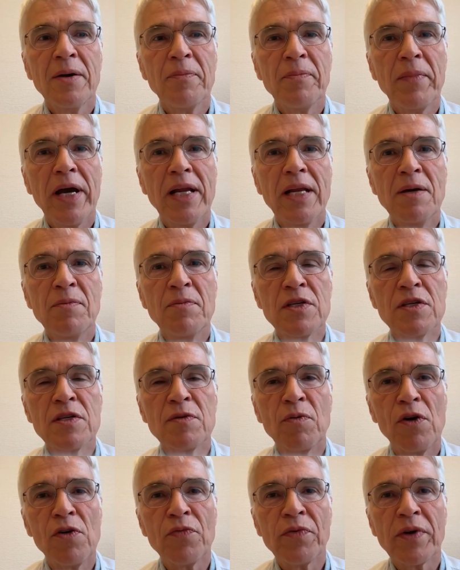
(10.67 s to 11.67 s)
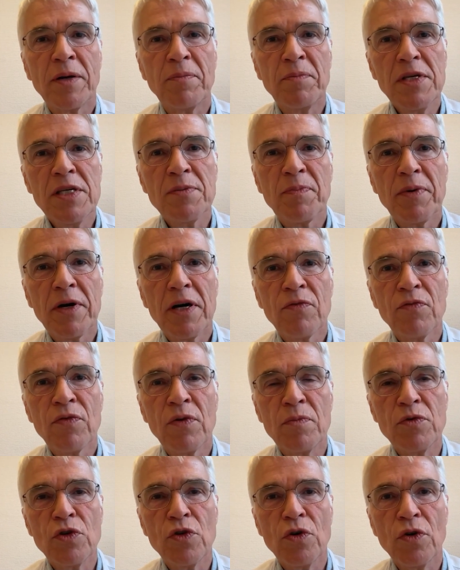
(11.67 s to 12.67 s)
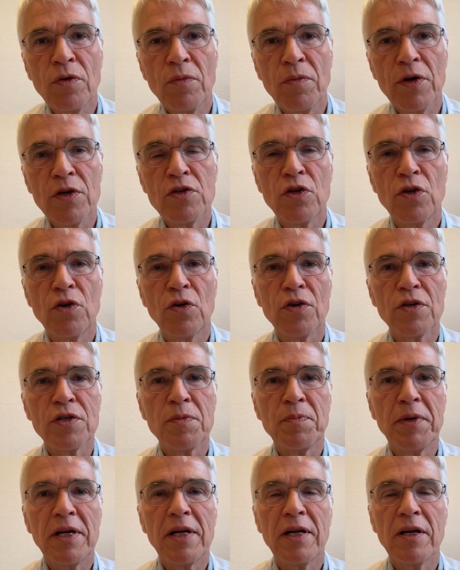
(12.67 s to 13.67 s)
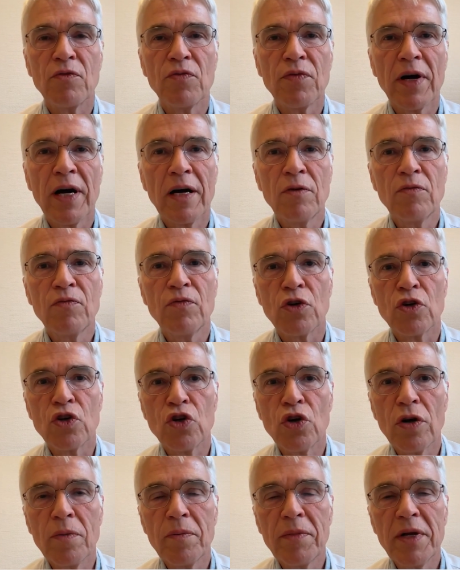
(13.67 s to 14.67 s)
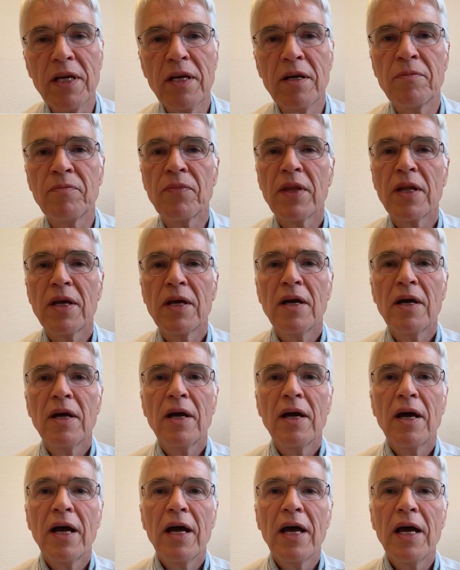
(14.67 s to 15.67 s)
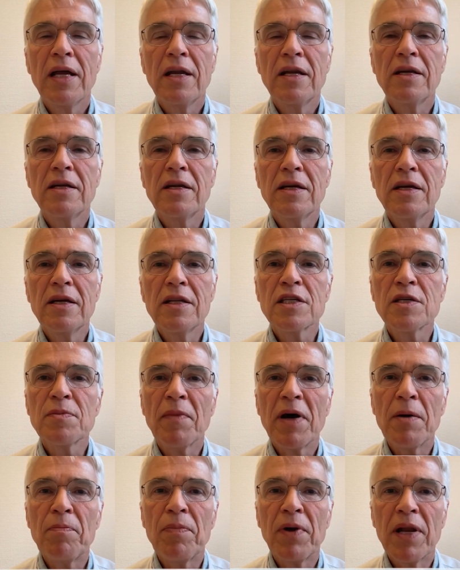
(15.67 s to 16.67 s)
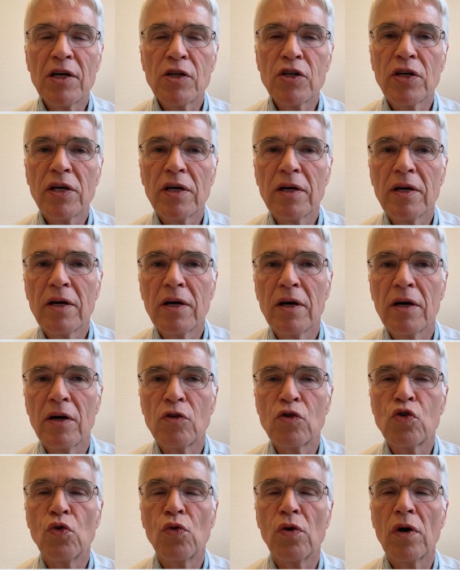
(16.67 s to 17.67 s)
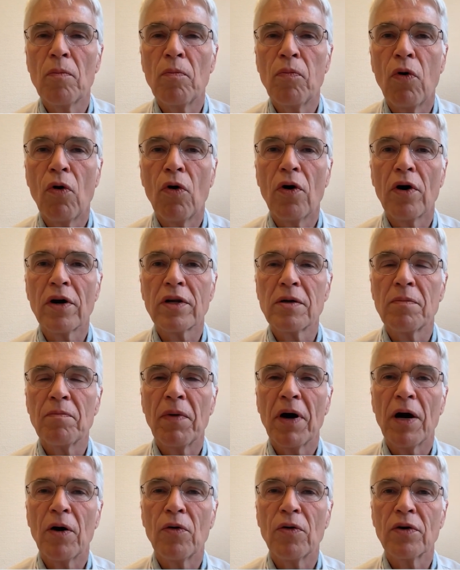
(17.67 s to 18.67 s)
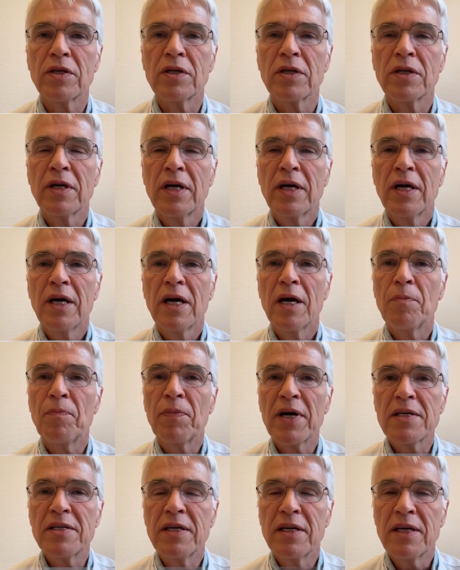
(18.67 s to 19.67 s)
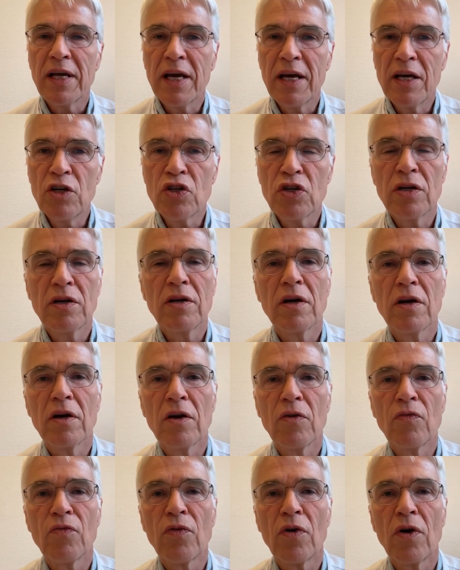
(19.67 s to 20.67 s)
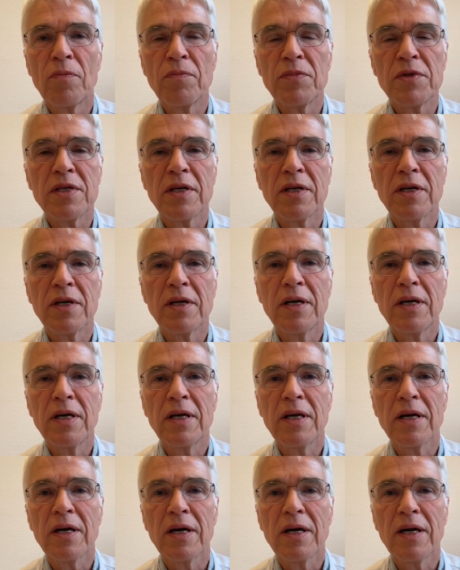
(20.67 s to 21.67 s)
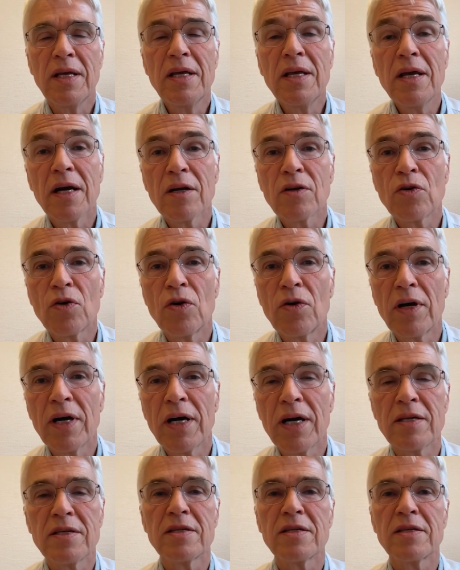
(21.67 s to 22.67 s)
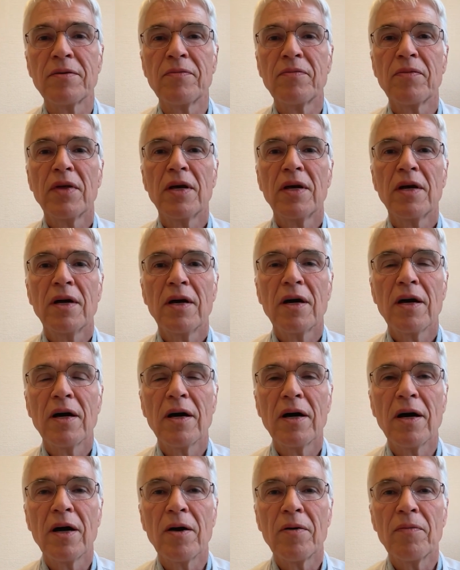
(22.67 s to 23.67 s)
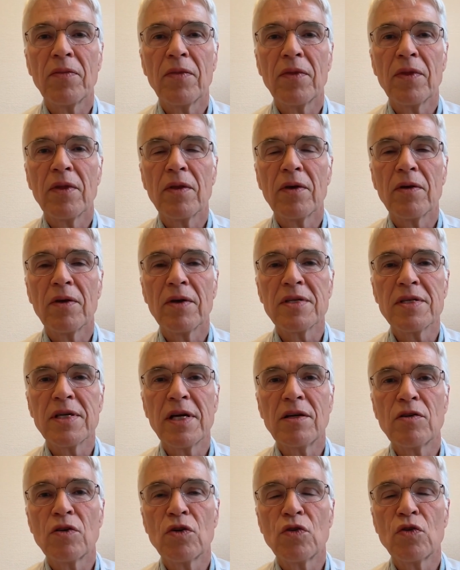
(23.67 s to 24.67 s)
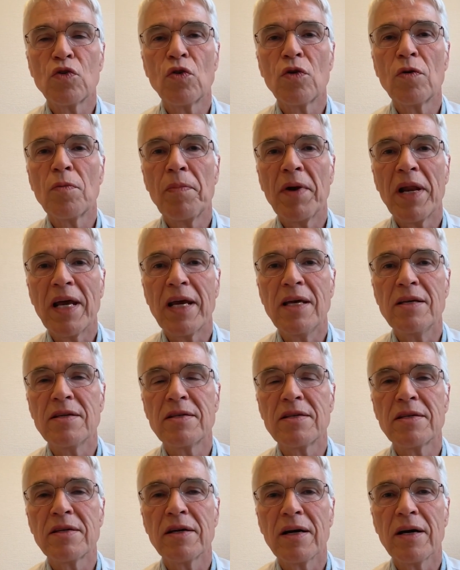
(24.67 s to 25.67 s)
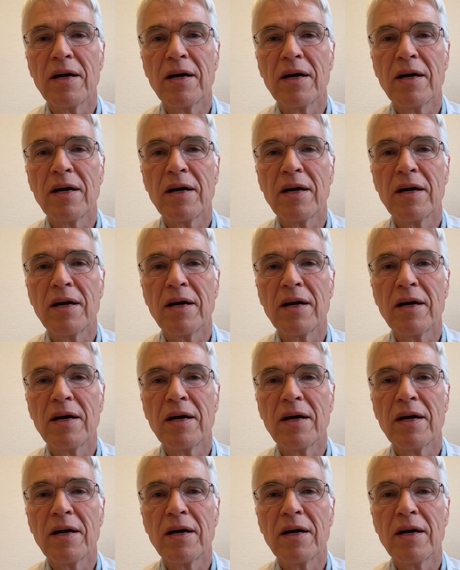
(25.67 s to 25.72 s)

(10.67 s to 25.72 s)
my name is Wolfgang Miesbach from the University Hospital in Frankfurt, Germany, and it's my pleasure to report about a presentation from the EAHAD Congress that took place